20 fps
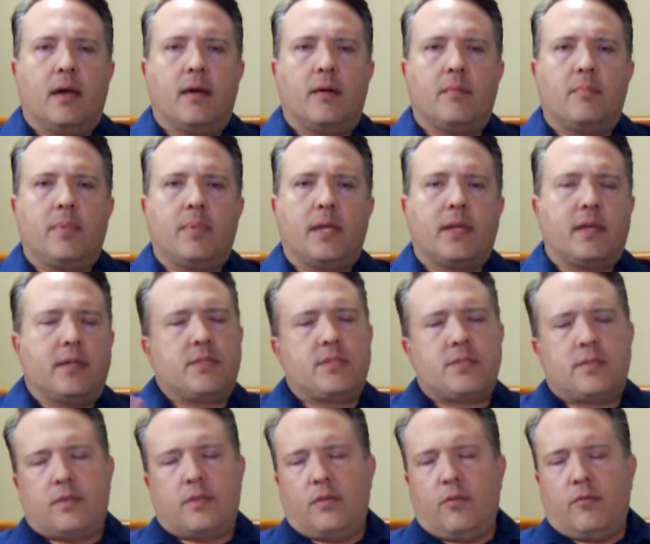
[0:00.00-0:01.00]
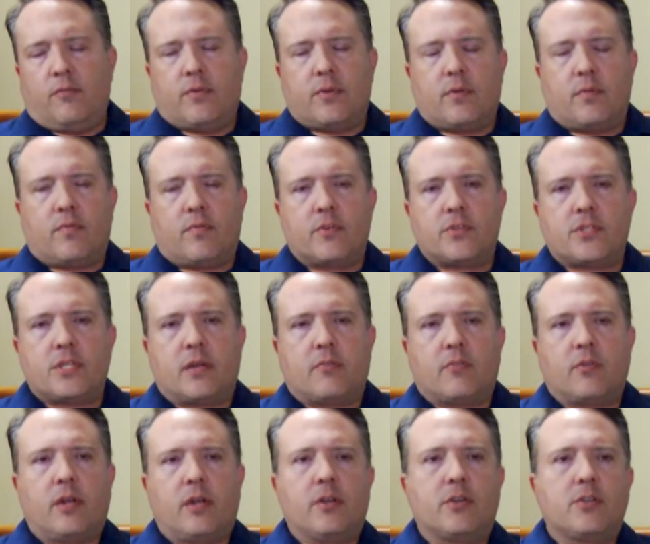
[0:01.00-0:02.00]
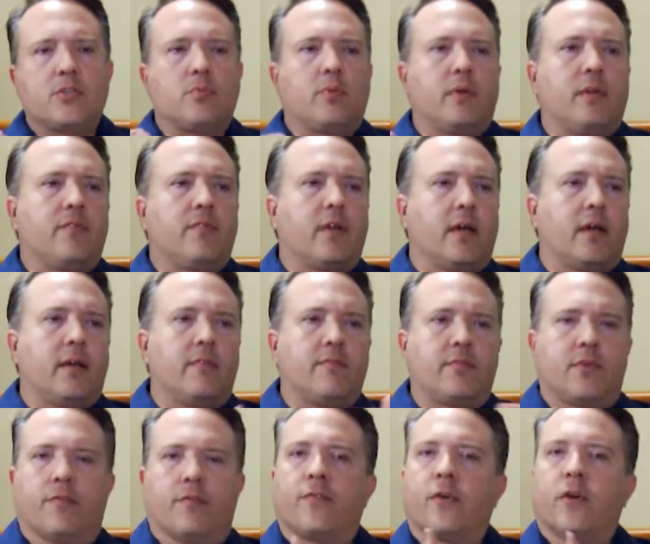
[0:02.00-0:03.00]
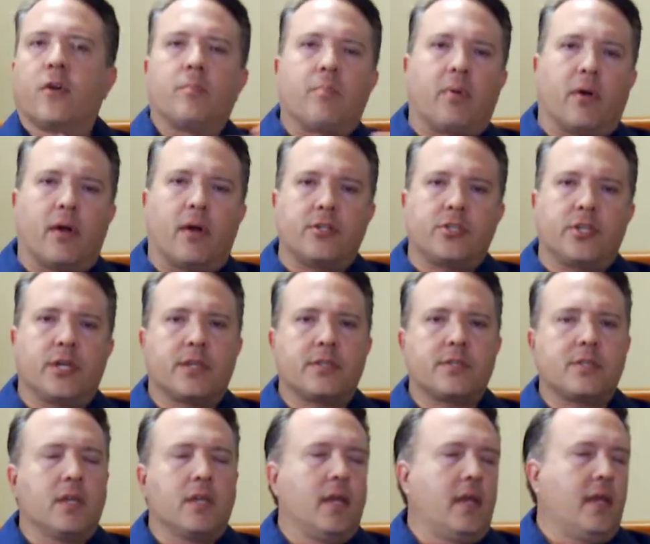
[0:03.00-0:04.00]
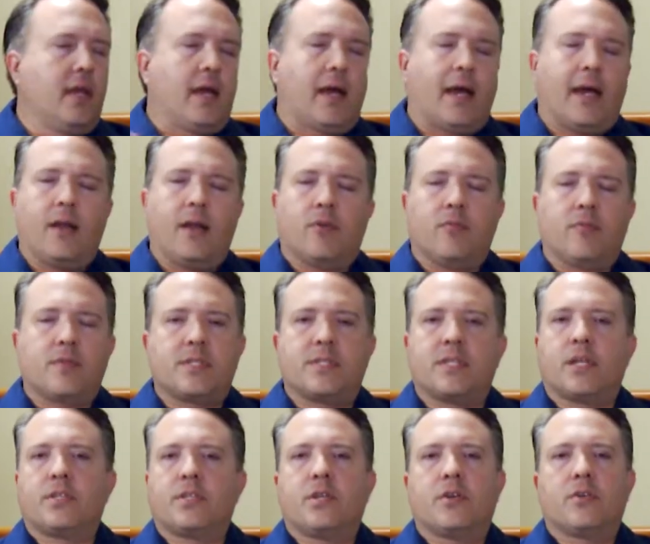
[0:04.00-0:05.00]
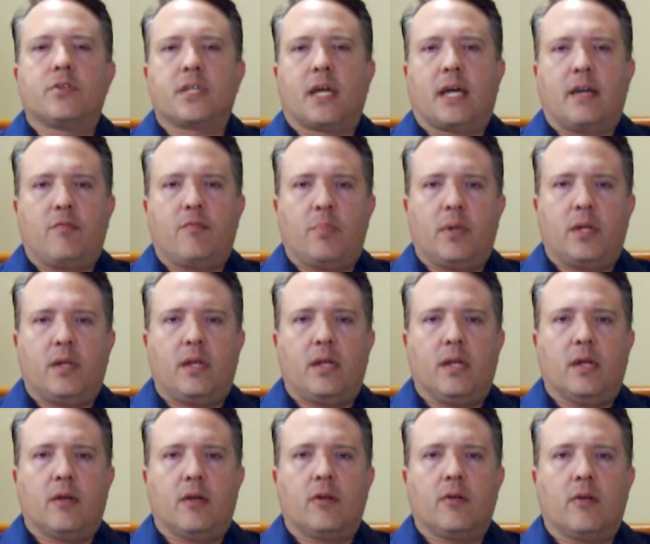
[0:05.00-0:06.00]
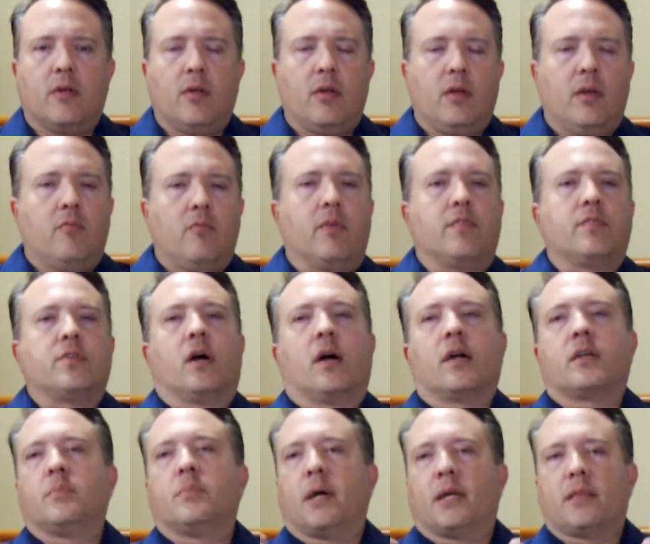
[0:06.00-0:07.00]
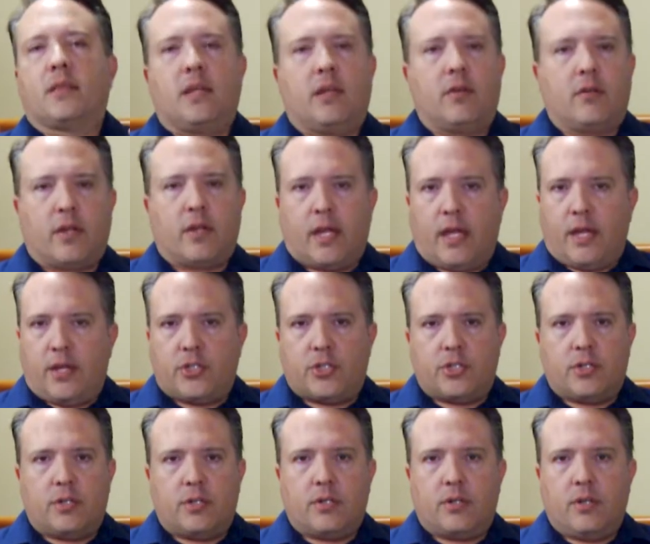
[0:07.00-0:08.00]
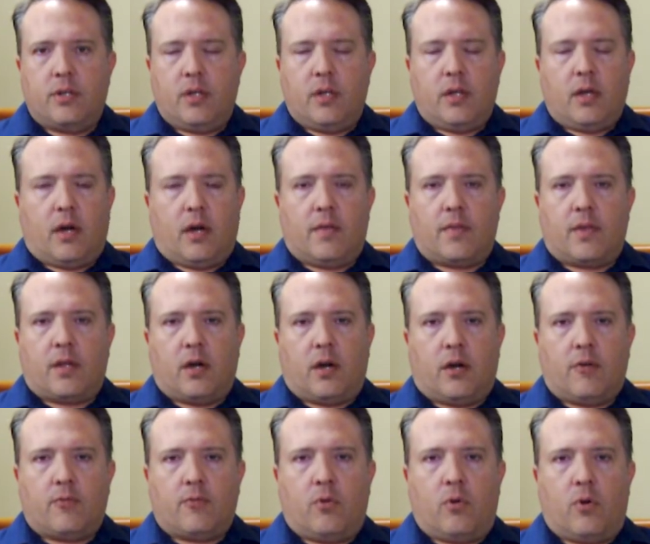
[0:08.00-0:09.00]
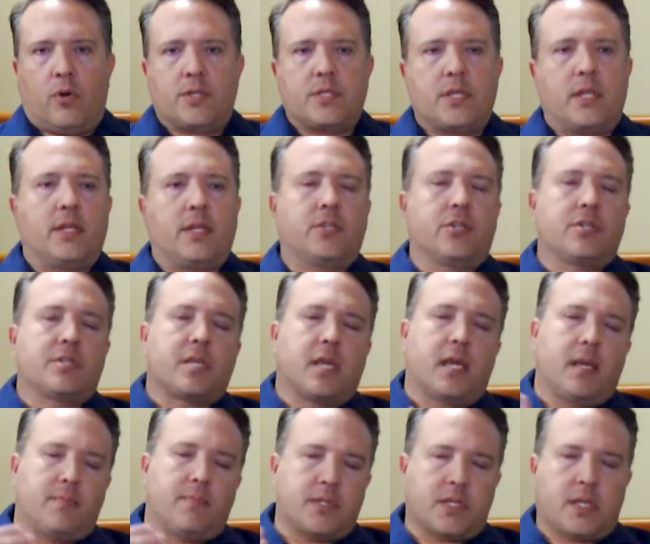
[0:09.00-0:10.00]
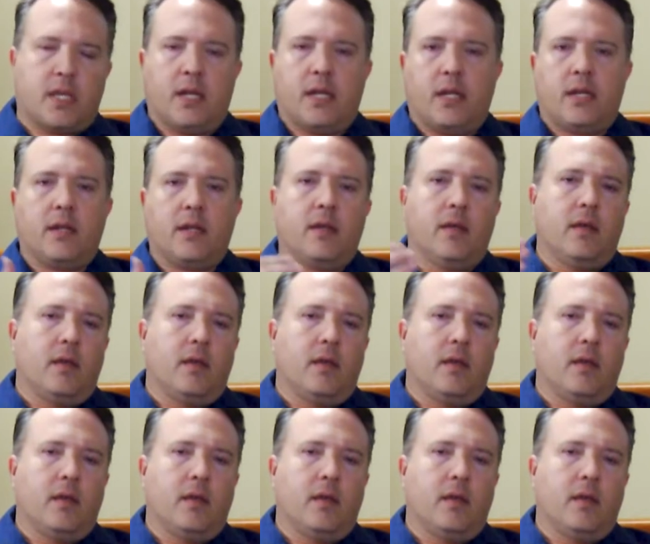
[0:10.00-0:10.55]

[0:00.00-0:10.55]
because, you know, for several years, we've kind of deferred projects. I know 6 years I've been here, we've talked about the irrigation on the golf course, and it just keeps getting